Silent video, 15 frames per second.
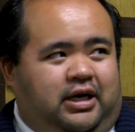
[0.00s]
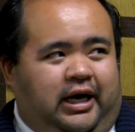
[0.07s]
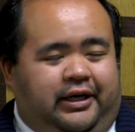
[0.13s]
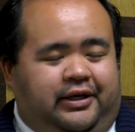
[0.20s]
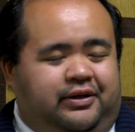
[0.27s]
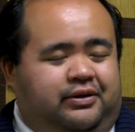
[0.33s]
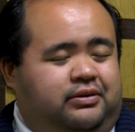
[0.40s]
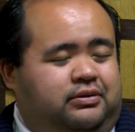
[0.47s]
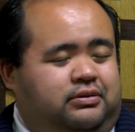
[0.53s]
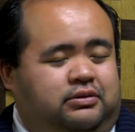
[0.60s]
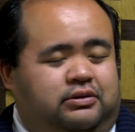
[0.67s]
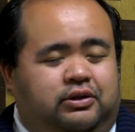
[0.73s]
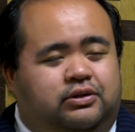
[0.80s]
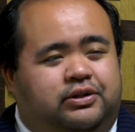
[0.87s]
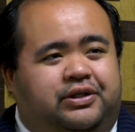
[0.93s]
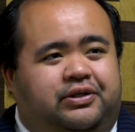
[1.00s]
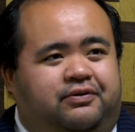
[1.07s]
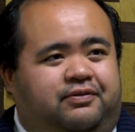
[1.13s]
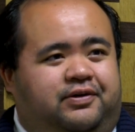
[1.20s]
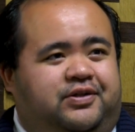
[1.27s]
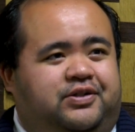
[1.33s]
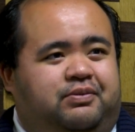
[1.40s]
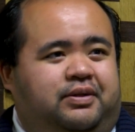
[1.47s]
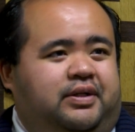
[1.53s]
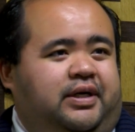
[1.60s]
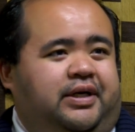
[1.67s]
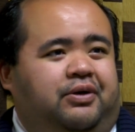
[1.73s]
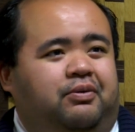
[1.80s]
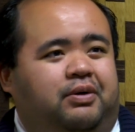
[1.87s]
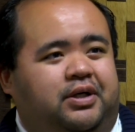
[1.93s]
I can literally converse with
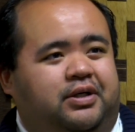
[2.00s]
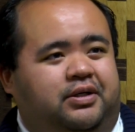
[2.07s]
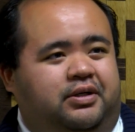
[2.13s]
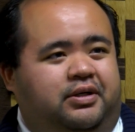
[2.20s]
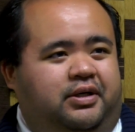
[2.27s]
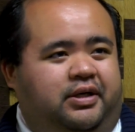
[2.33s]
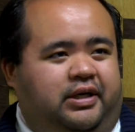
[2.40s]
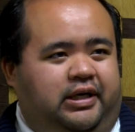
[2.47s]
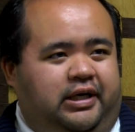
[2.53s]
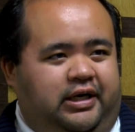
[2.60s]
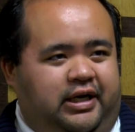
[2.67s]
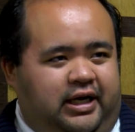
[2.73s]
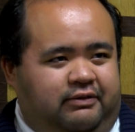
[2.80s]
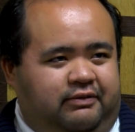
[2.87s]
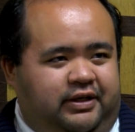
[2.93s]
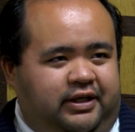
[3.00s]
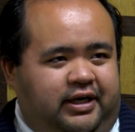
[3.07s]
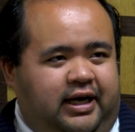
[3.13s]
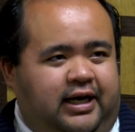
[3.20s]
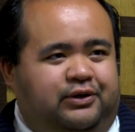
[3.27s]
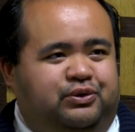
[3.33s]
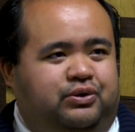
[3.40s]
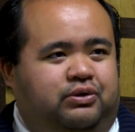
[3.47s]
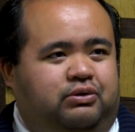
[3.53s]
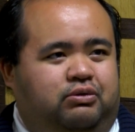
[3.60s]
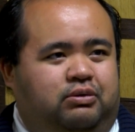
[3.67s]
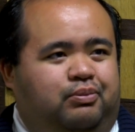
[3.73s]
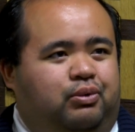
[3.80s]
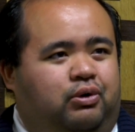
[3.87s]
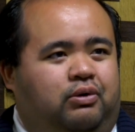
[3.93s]
anyone and have a natural
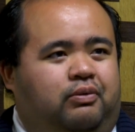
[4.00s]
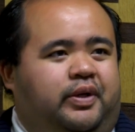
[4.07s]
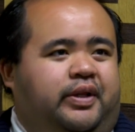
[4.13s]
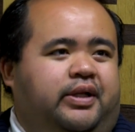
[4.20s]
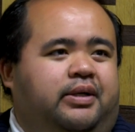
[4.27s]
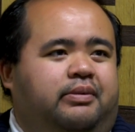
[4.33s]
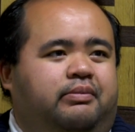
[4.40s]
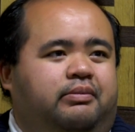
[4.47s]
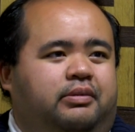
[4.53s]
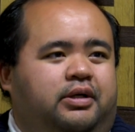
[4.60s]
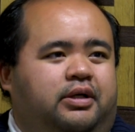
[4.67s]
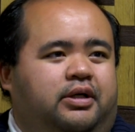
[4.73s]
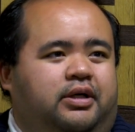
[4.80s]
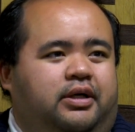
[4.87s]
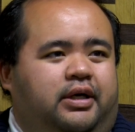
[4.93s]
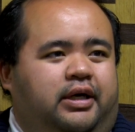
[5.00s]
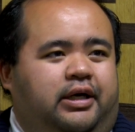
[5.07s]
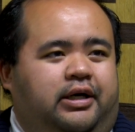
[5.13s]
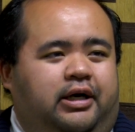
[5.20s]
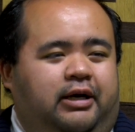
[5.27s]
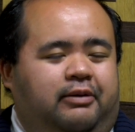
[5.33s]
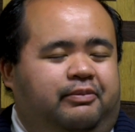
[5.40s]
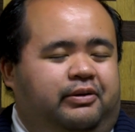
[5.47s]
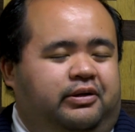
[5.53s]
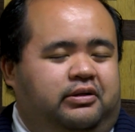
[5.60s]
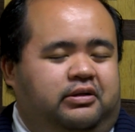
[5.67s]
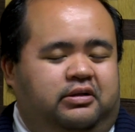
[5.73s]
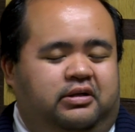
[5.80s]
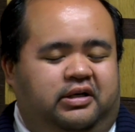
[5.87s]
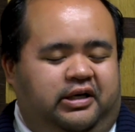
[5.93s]
rapport with them. And I've
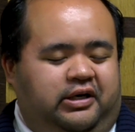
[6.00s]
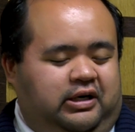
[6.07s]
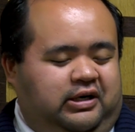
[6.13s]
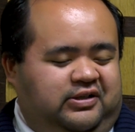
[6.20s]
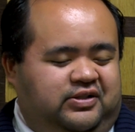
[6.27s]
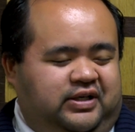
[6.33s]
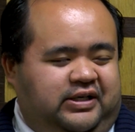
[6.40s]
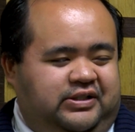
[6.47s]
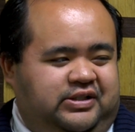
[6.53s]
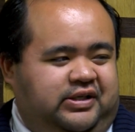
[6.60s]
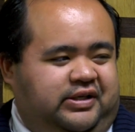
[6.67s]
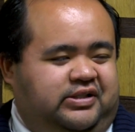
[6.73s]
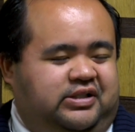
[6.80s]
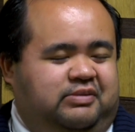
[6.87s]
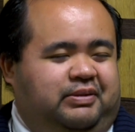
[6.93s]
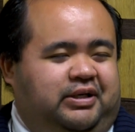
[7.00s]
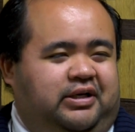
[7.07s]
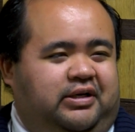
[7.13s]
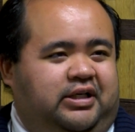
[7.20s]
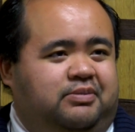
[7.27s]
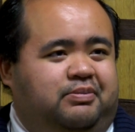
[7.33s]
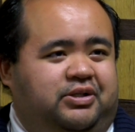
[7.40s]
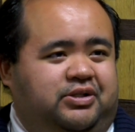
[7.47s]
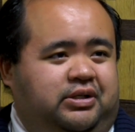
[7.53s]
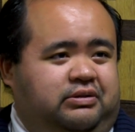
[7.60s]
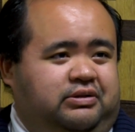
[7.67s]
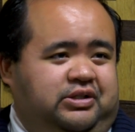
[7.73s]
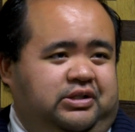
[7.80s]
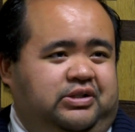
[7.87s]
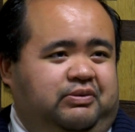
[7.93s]
been, and honestly, I just think it's just being a nice person and
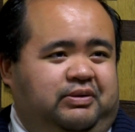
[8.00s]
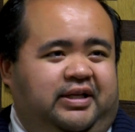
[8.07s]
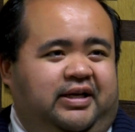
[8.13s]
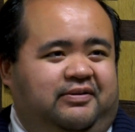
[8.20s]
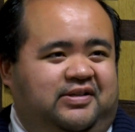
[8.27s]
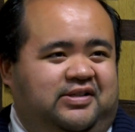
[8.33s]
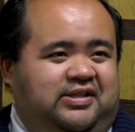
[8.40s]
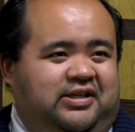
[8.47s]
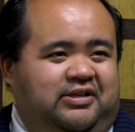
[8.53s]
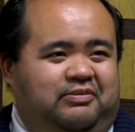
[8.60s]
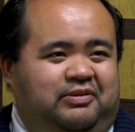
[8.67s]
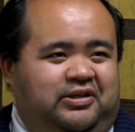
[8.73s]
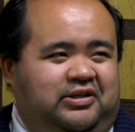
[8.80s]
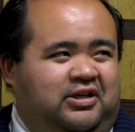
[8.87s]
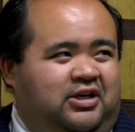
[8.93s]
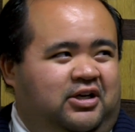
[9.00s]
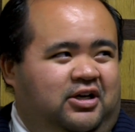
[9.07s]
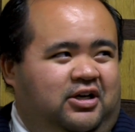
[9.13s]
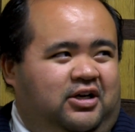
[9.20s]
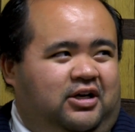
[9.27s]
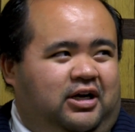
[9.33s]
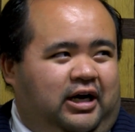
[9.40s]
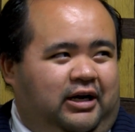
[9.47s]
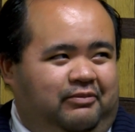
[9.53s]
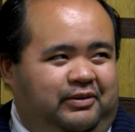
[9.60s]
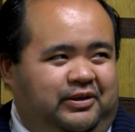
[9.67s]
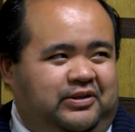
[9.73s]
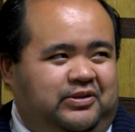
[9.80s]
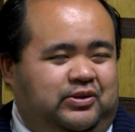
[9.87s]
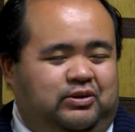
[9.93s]
listening to what they have to say. But I've
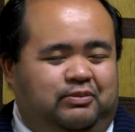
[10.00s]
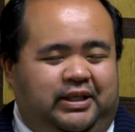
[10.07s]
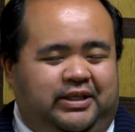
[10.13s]
been told